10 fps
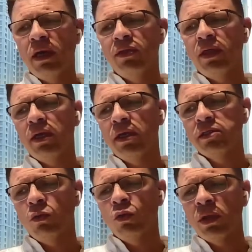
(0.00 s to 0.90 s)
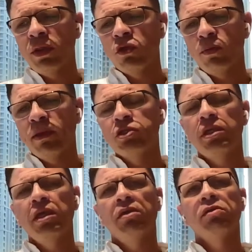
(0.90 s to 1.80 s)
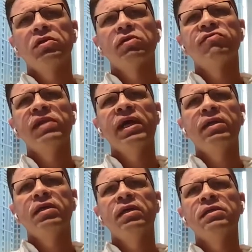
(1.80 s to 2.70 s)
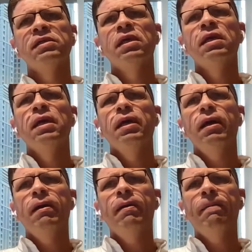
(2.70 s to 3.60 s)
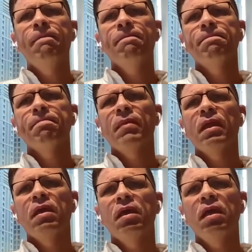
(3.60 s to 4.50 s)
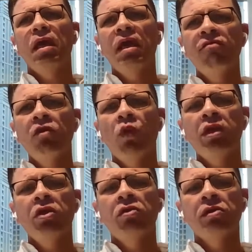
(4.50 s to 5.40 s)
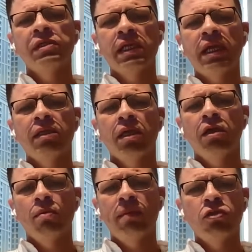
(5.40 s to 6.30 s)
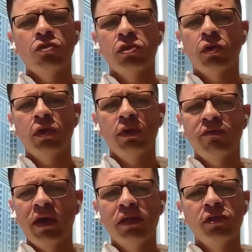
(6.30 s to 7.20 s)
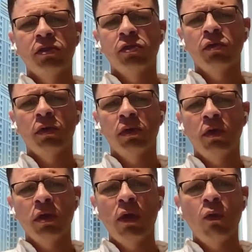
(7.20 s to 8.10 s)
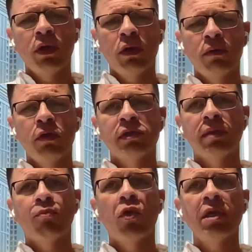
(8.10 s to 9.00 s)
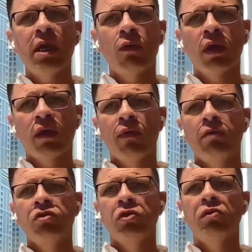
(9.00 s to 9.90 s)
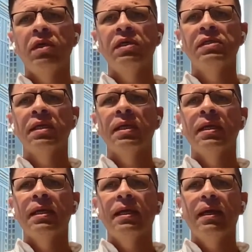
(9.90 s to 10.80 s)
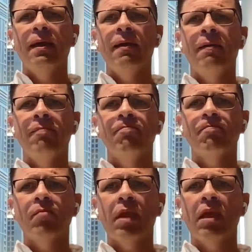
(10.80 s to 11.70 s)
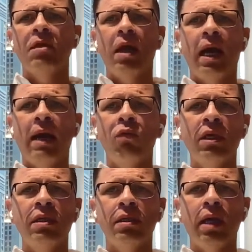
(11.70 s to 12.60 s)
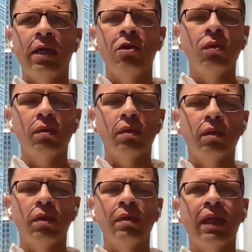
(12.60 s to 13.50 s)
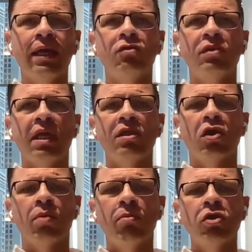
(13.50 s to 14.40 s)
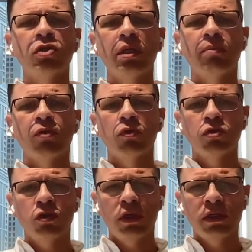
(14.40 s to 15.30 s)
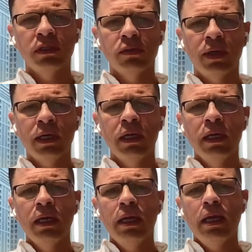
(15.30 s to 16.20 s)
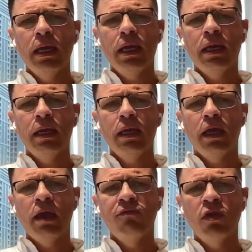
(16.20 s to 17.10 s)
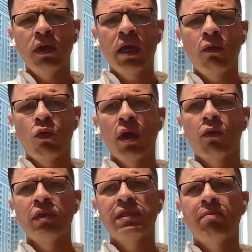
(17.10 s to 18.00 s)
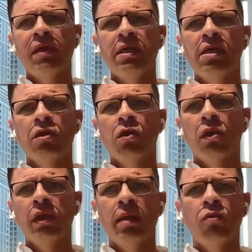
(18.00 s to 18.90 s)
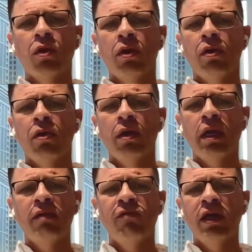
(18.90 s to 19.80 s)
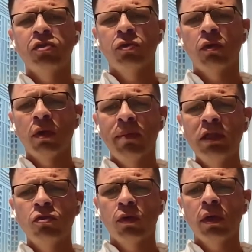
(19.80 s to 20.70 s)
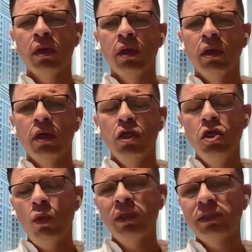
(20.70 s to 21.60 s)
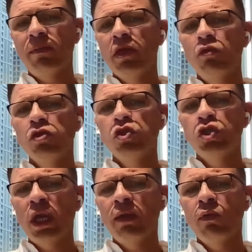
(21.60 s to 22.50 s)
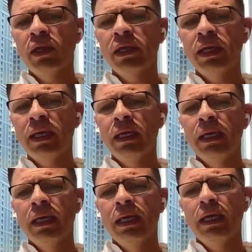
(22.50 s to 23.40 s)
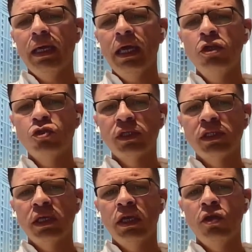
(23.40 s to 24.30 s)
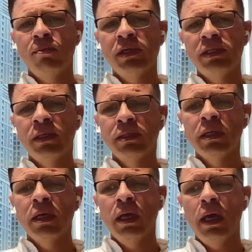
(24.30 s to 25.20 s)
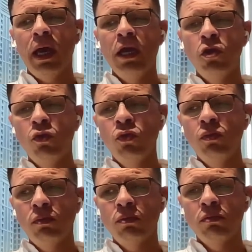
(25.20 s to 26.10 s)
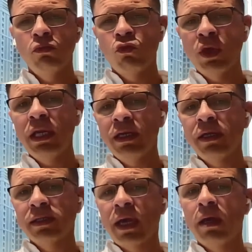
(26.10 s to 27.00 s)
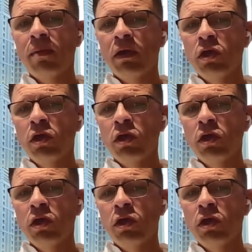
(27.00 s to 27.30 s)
fun. And I think it's one thing to mention here also, Vlad, is um, even when you're selecting your mentors or your advisors or your network, your support network around you is, um, I don't like to take the commercial approach to this, right? If you're going to work with somebody and call him or her an advisor or a mentor, you want somebody who's genuinely interested in your business and who really does care